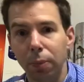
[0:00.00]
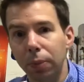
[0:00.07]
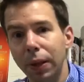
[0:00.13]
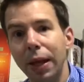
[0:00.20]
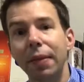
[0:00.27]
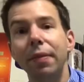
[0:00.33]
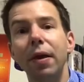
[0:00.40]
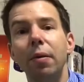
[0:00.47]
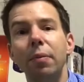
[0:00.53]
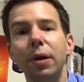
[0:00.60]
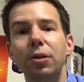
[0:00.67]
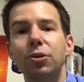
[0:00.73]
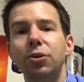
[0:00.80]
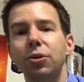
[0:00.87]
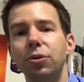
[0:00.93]
blend them
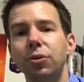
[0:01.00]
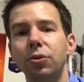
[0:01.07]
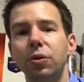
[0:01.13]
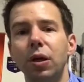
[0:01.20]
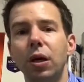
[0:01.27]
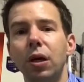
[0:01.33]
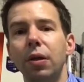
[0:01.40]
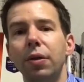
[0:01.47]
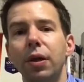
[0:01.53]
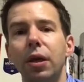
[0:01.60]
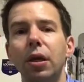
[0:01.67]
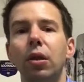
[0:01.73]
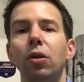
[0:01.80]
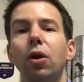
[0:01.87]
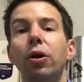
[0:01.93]
into
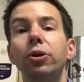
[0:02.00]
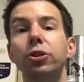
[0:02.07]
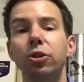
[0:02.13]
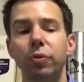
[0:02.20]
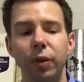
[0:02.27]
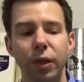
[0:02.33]
the larger